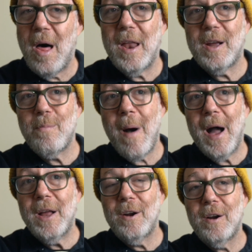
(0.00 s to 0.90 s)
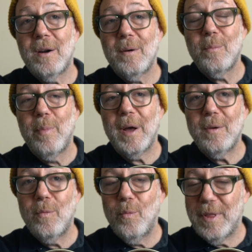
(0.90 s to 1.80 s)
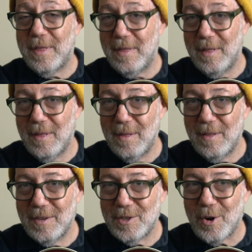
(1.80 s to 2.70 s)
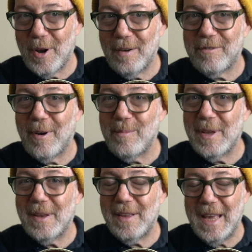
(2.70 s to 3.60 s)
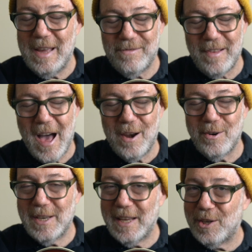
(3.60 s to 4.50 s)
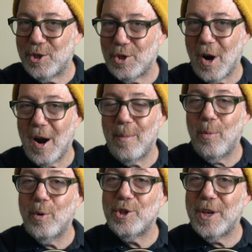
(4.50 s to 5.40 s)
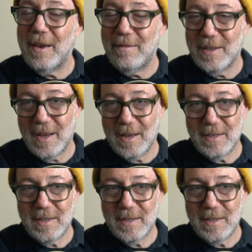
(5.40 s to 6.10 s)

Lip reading: minor, but with starting from the E flat or D sharp, which gives us